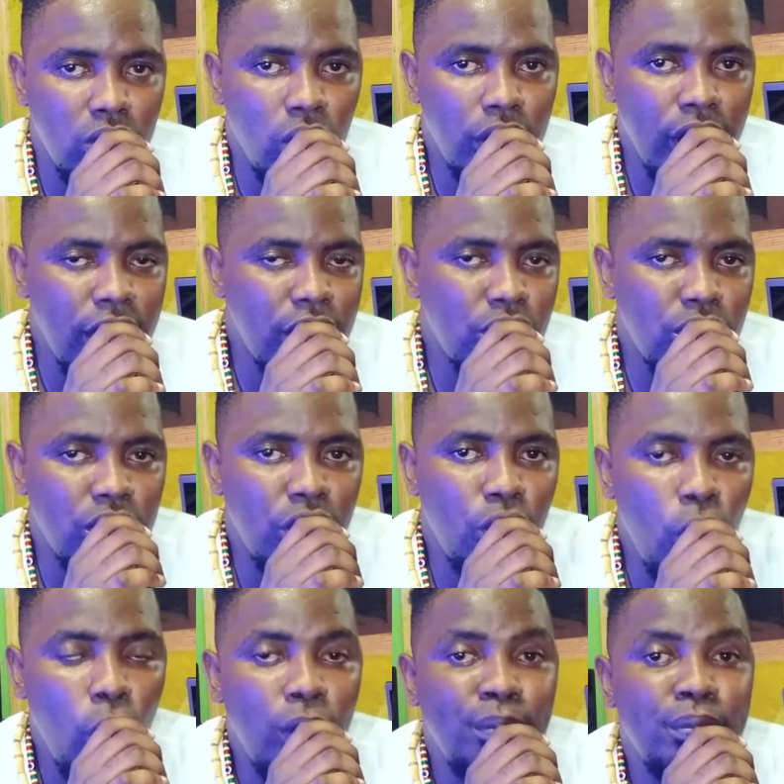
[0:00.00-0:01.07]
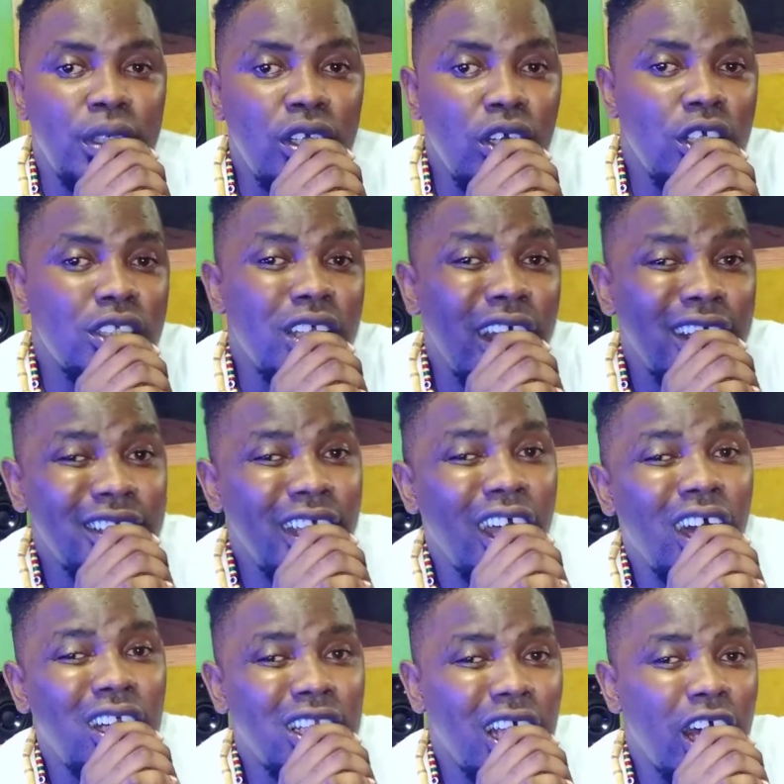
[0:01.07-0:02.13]
okay, to the god, because
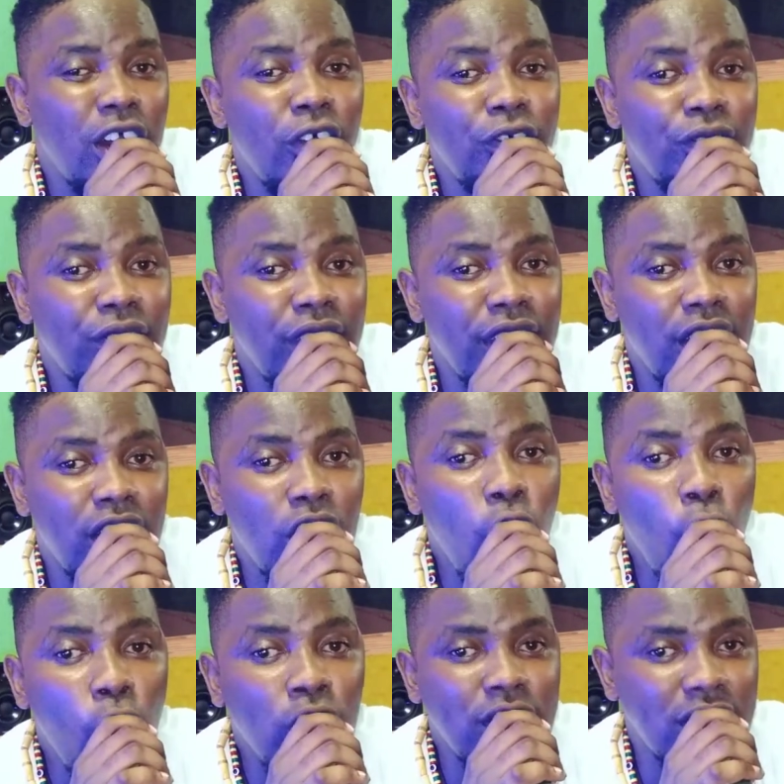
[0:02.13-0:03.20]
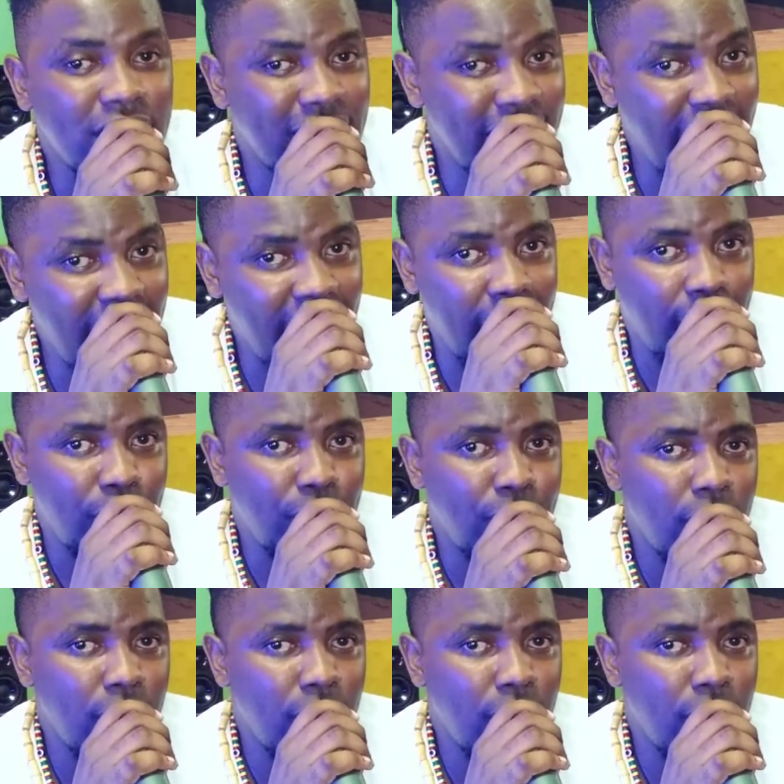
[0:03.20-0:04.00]
there are a lot of gods ghede.